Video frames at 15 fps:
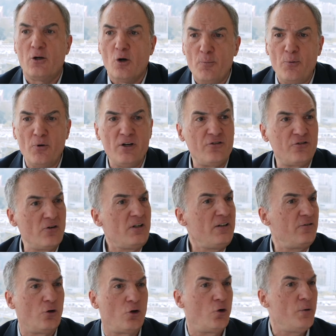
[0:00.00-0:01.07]
A corporation
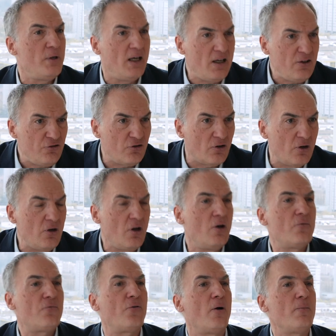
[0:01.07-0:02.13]
is a creation
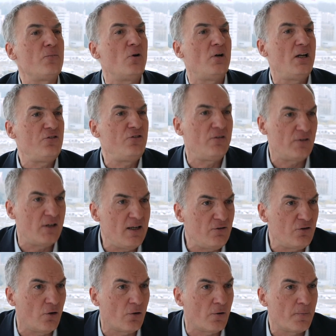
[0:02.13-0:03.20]
from the
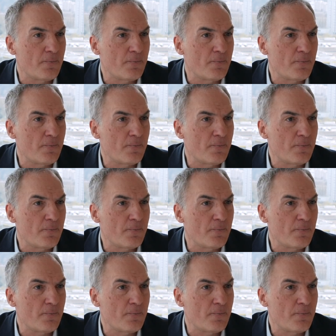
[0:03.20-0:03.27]
legislator.